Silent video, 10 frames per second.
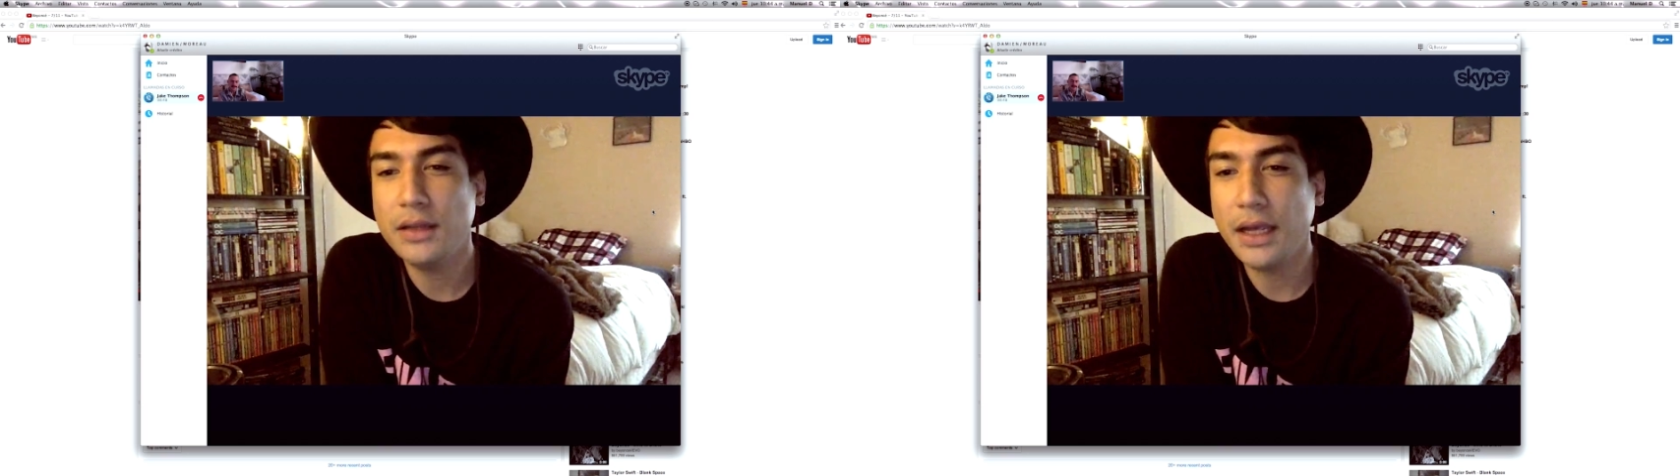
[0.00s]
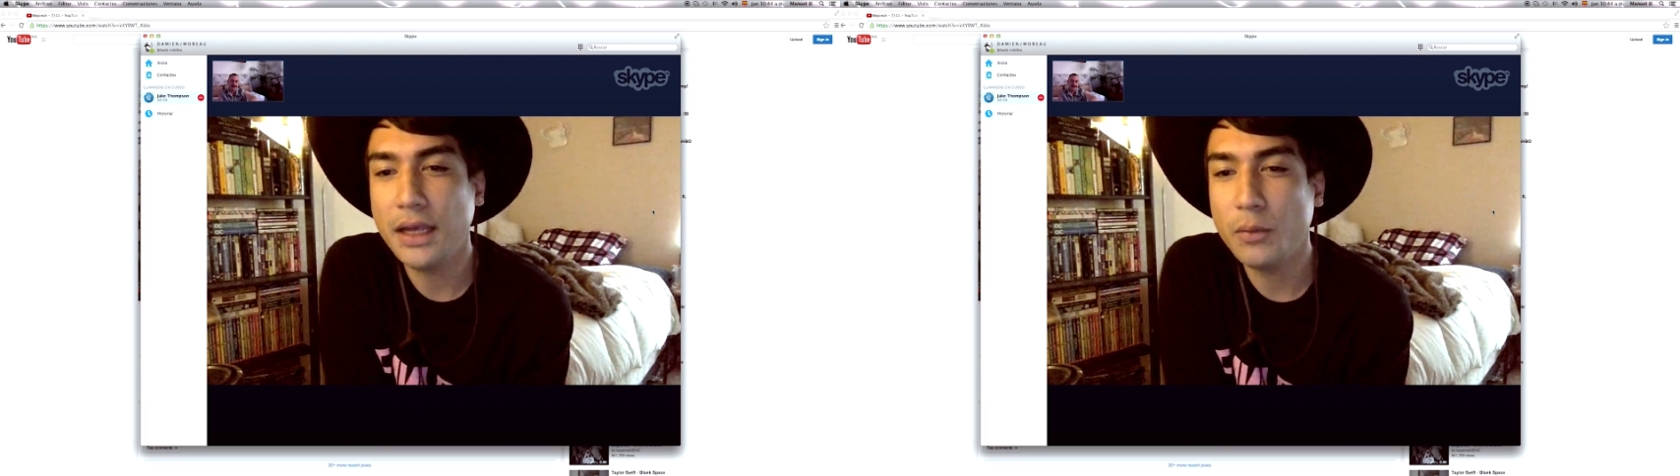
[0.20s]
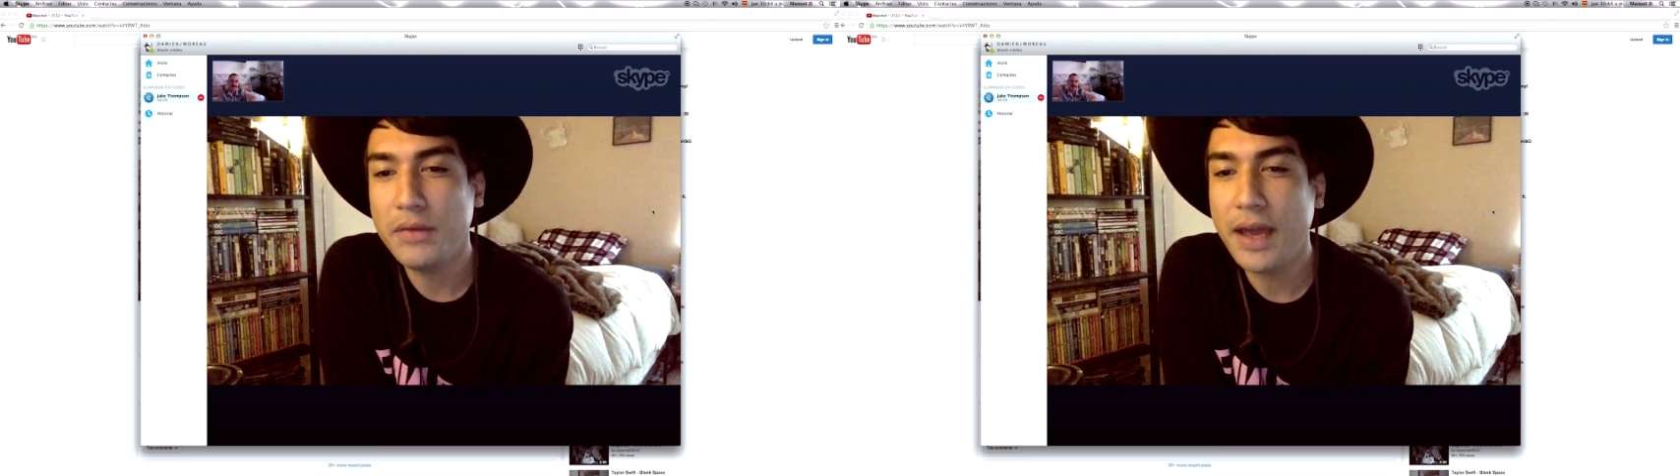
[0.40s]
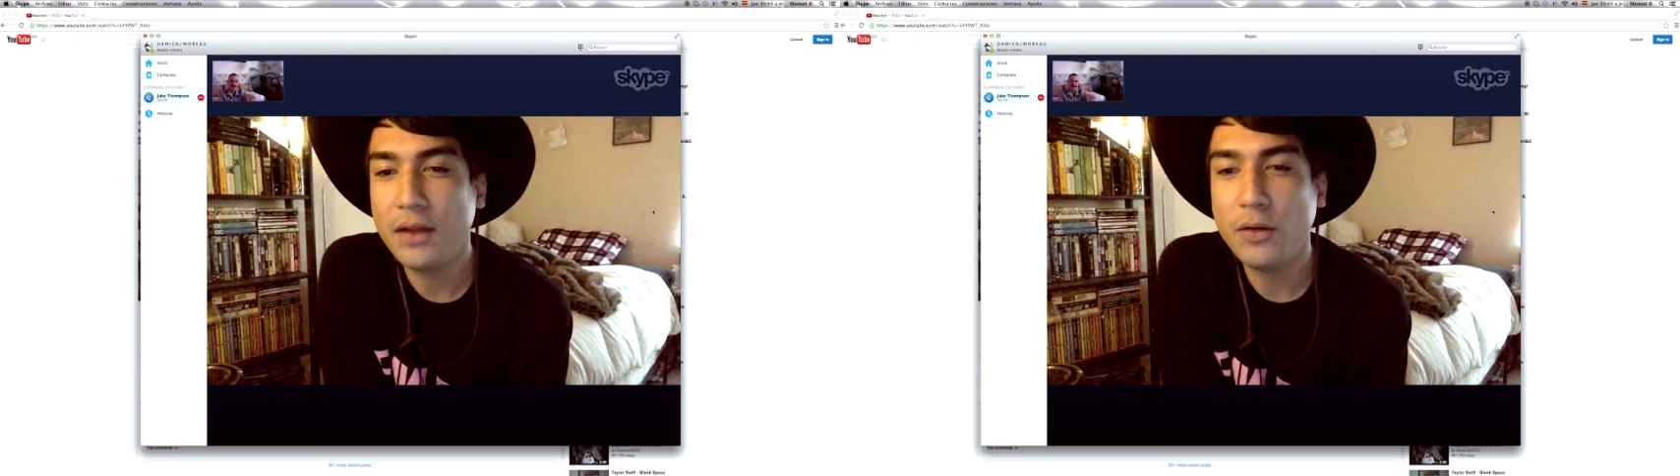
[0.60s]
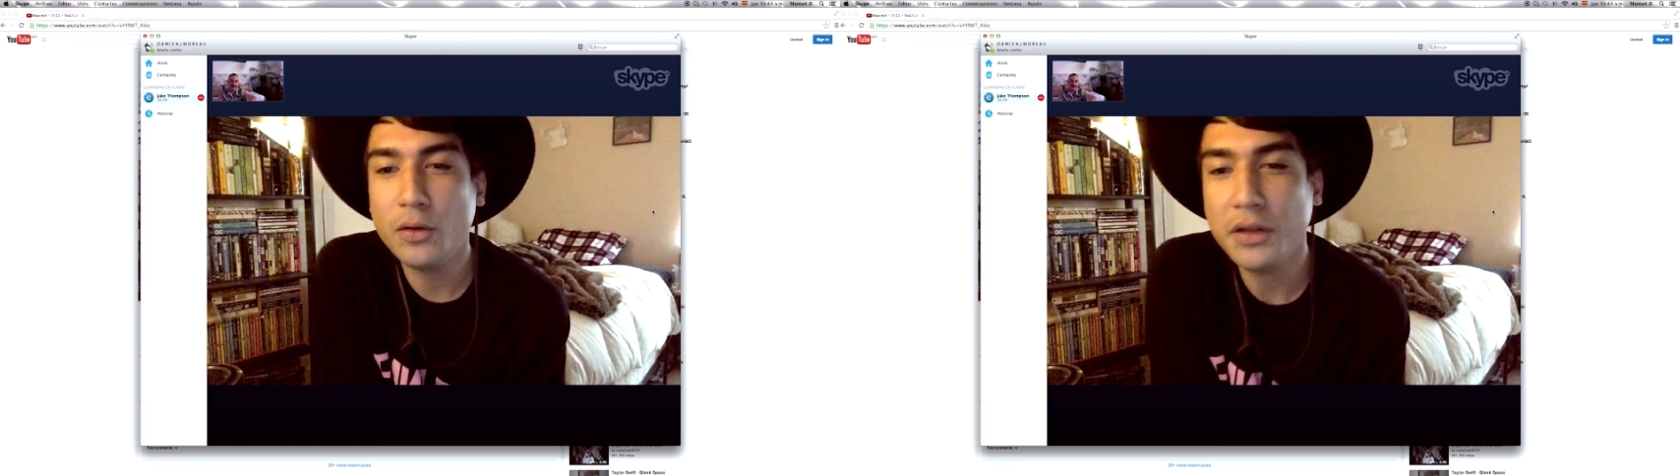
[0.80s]
Like, we've
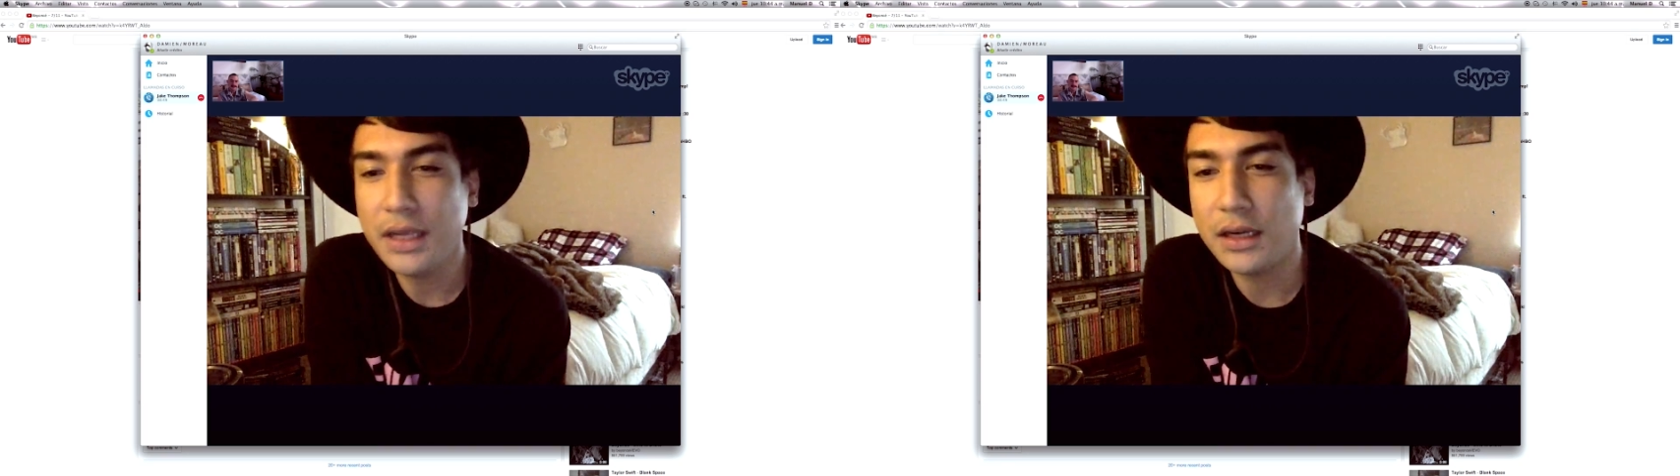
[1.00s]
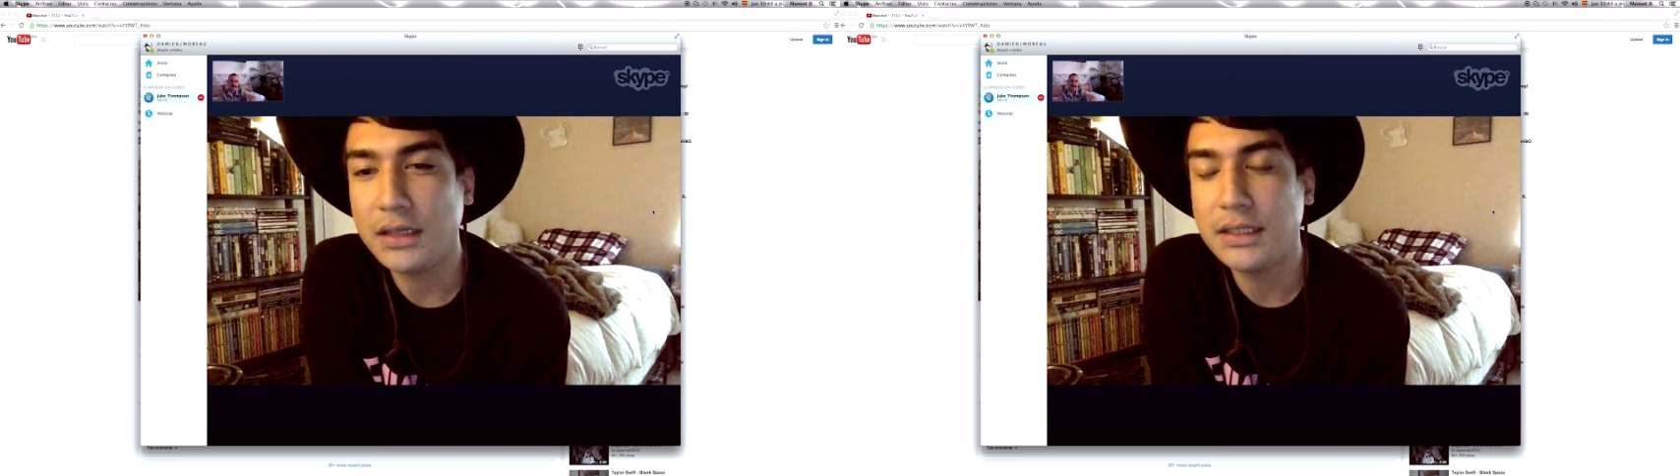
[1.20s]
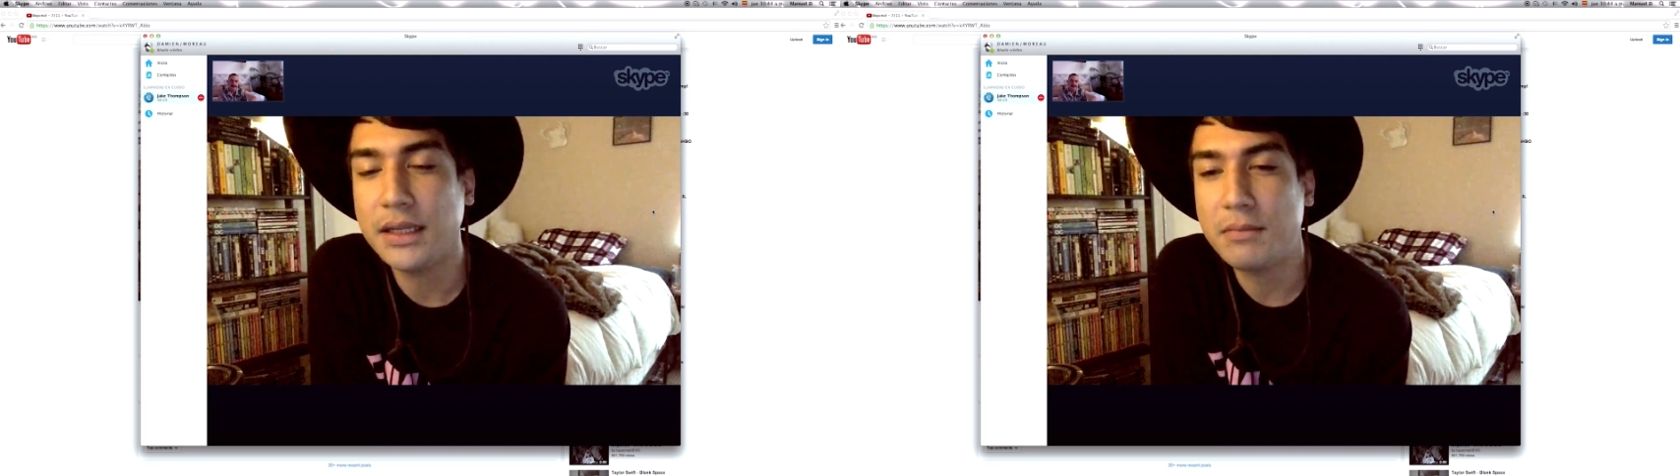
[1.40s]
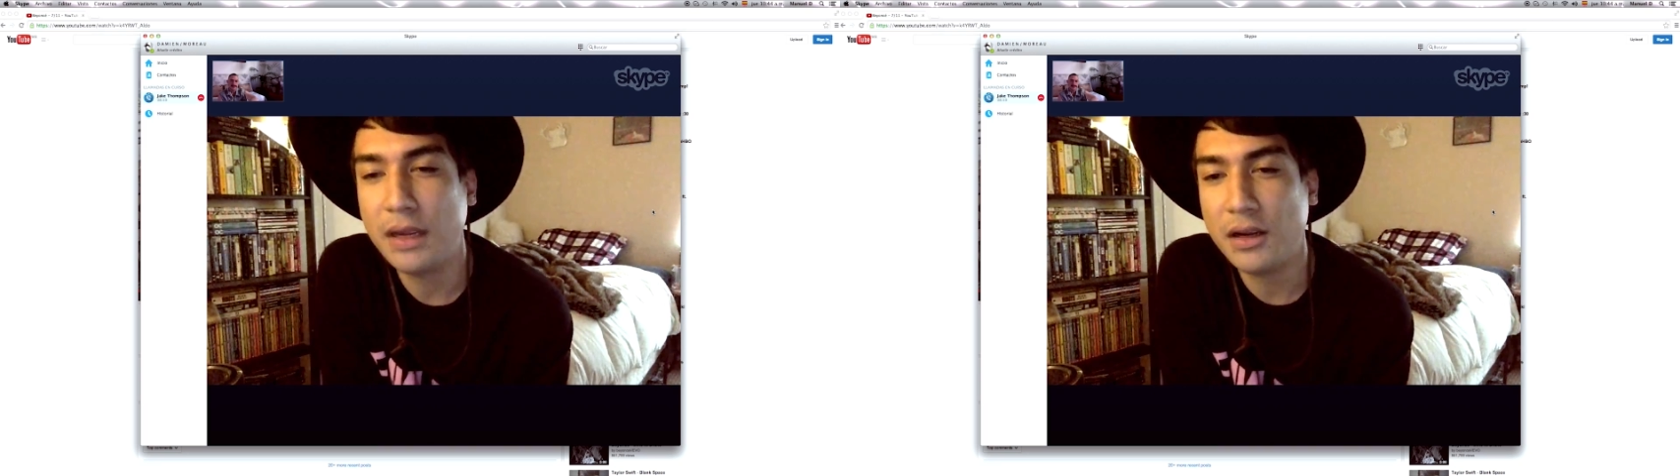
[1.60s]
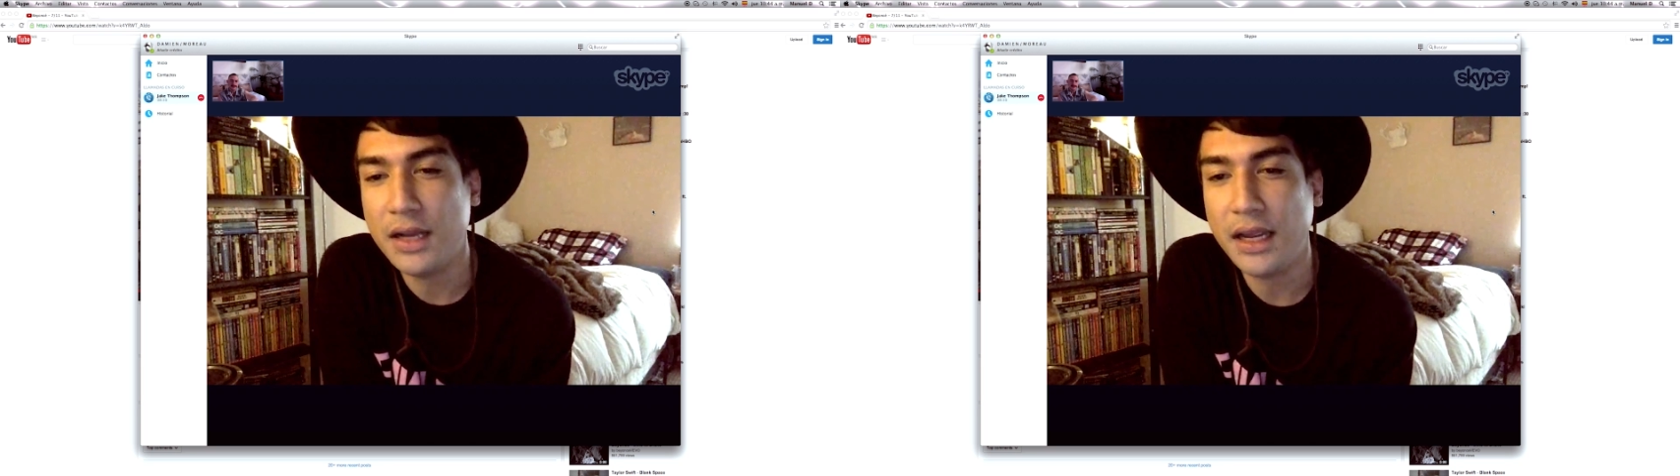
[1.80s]
had a whole year to like
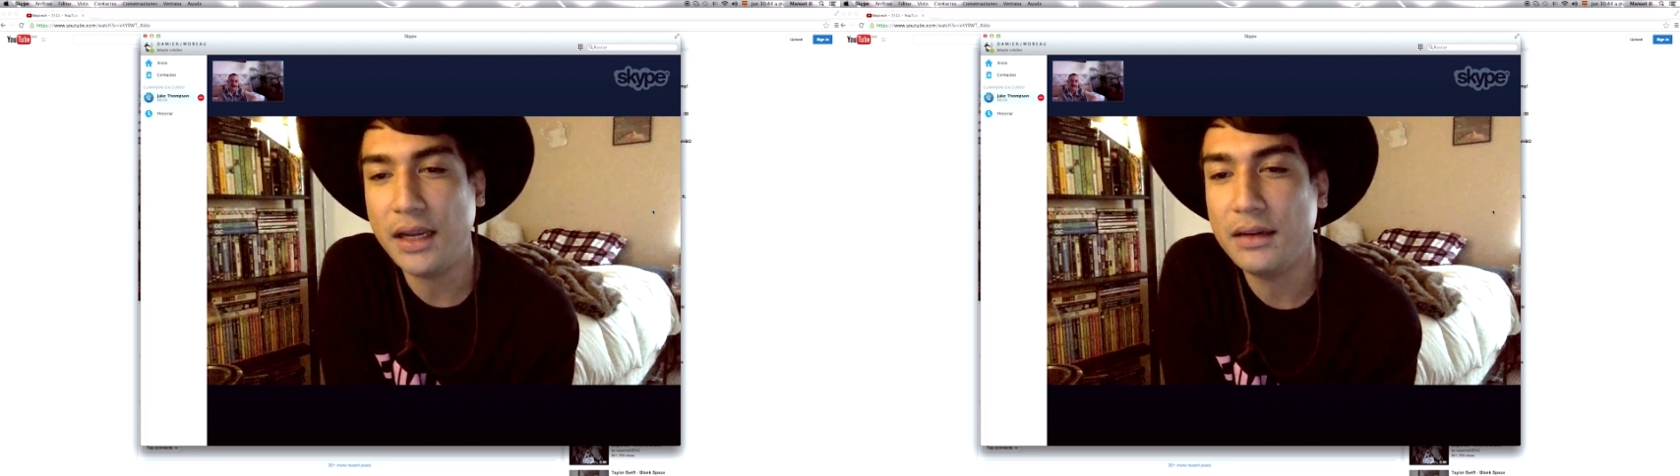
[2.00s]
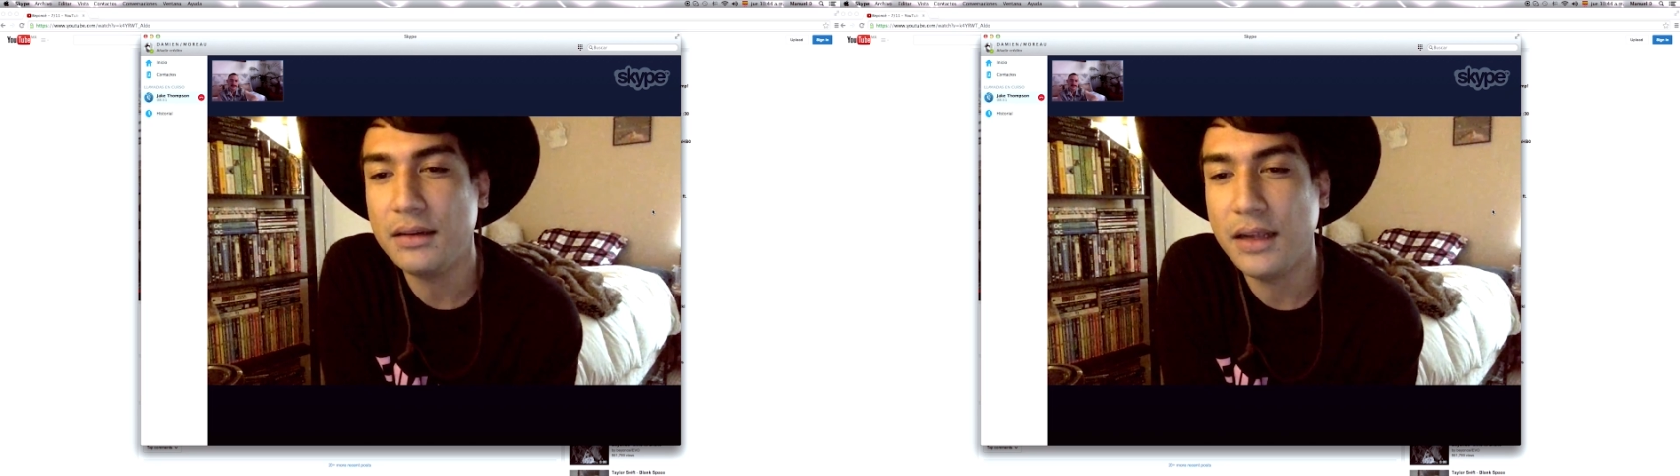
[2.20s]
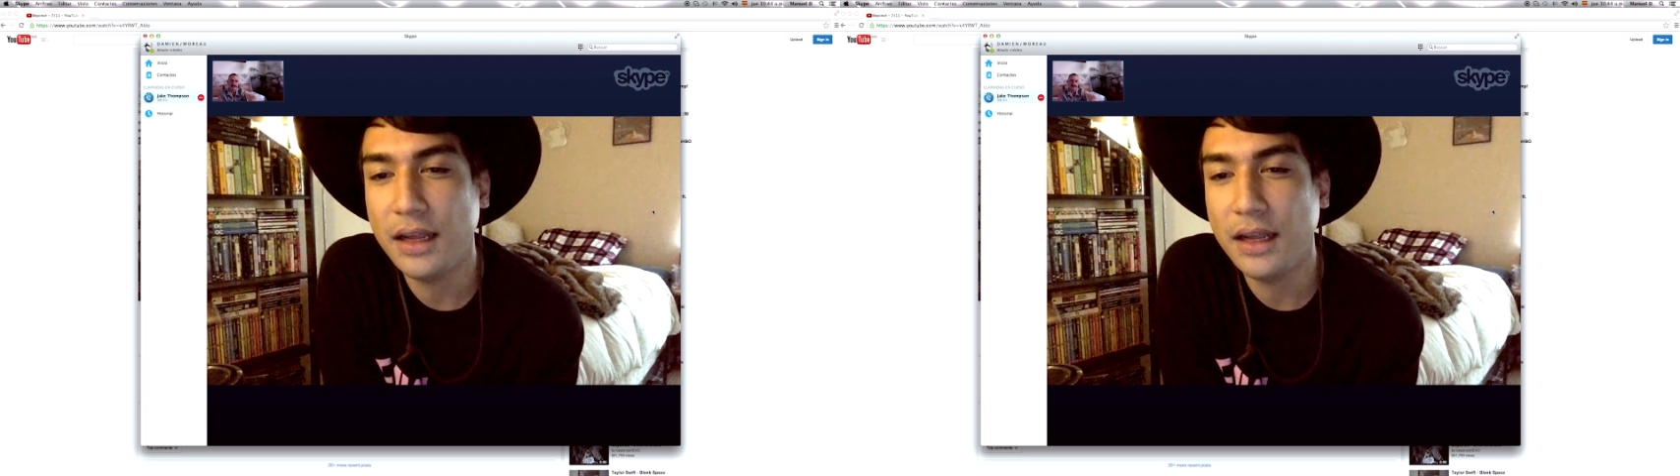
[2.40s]
marinate